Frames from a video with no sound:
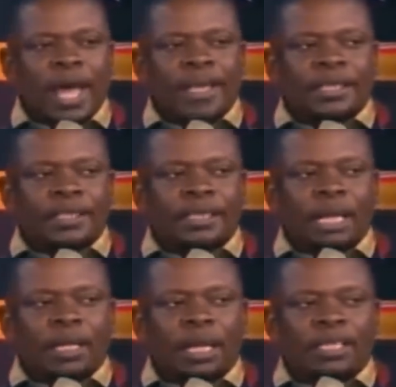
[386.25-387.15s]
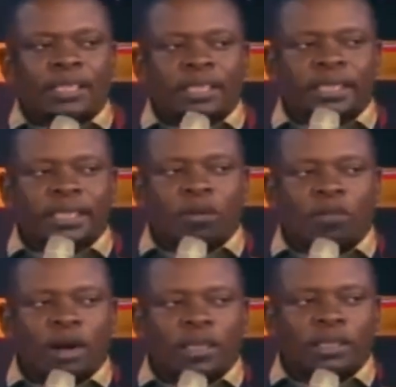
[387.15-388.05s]
It is a system
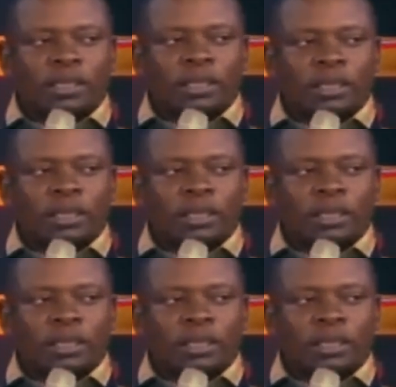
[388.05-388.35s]
of what?